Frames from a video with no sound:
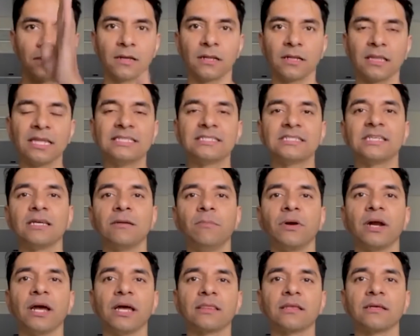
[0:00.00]
Cleansing
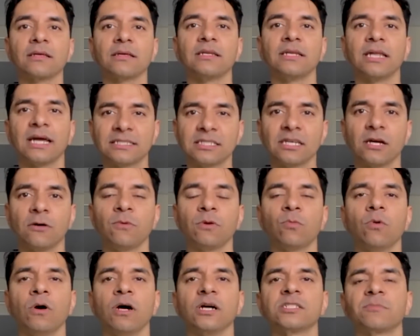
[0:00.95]
breath. That's how it
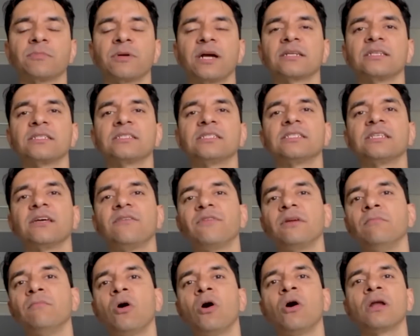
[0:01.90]
works. Practice this every
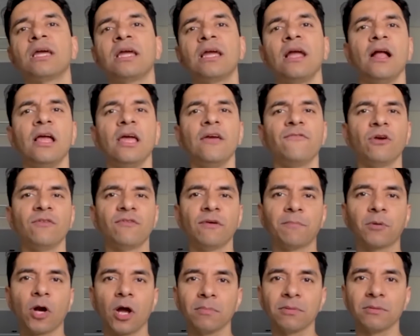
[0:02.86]
morning. If you have a
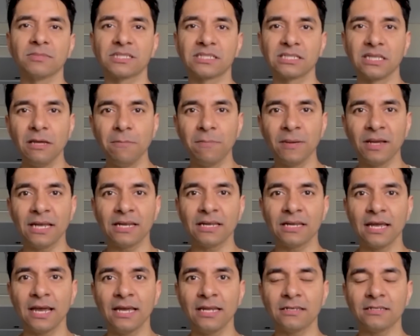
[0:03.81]
problem sleeping at
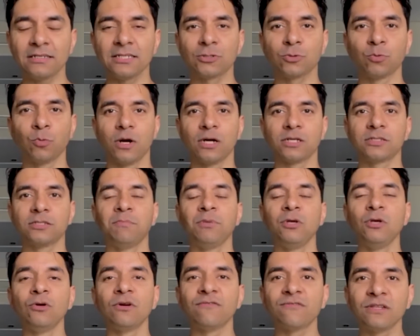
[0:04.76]
night, this works
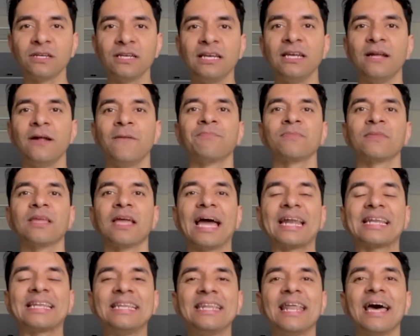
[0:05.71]
beautifully
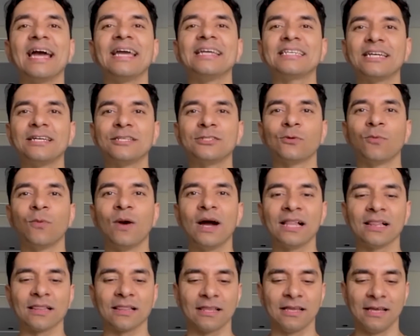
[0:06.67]
at night as
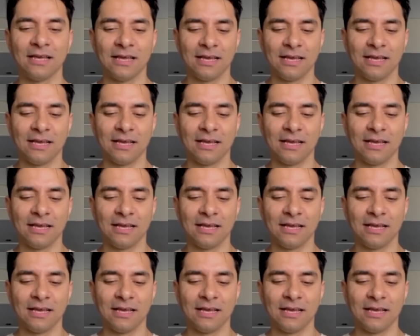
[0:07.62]
well.